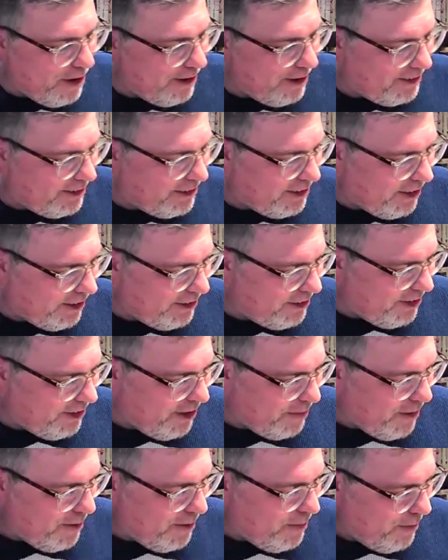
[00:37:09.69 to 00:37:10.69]

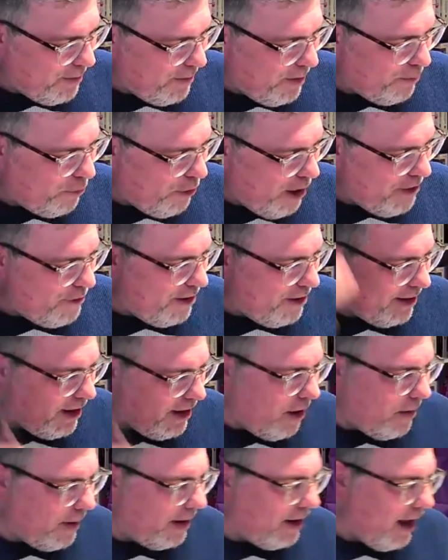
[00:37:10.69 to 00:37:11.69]
my brain
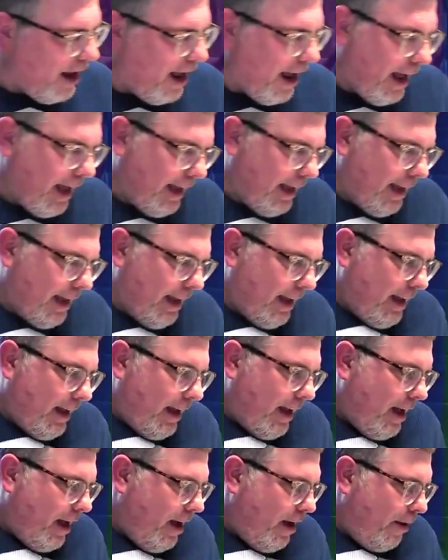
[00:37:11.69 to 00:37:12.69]
really going.
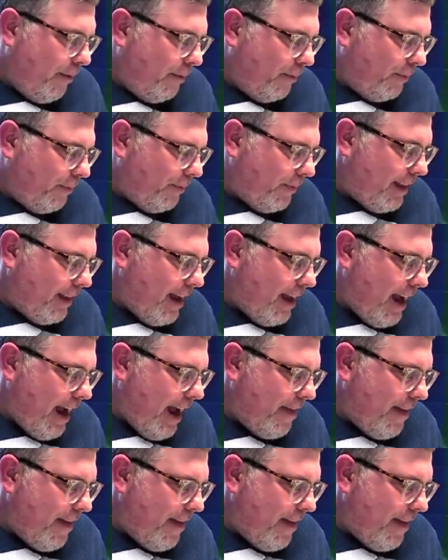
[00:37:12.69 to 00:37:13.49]
And